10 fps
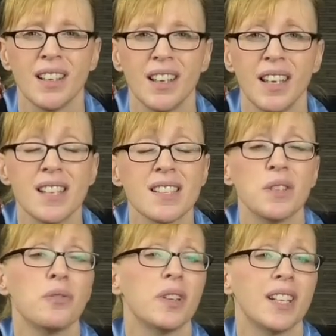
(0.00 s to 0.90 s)
He is
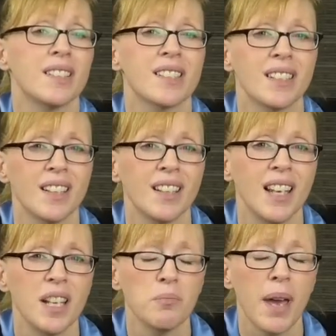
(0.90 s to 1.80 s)
infinite
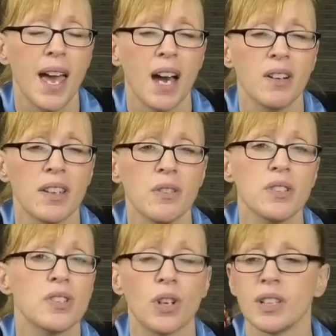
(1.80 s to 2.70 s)
in power. There
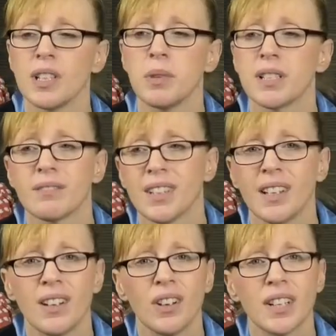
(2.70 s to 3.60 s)
is no limit
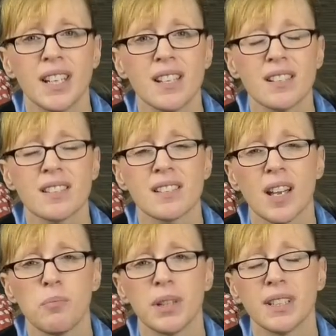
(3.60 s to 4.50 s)
on His
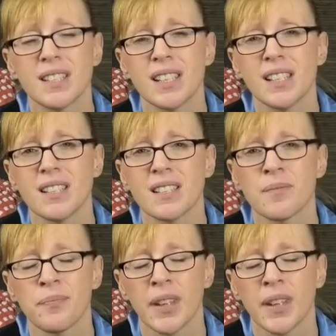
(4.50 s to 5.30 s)
abilities.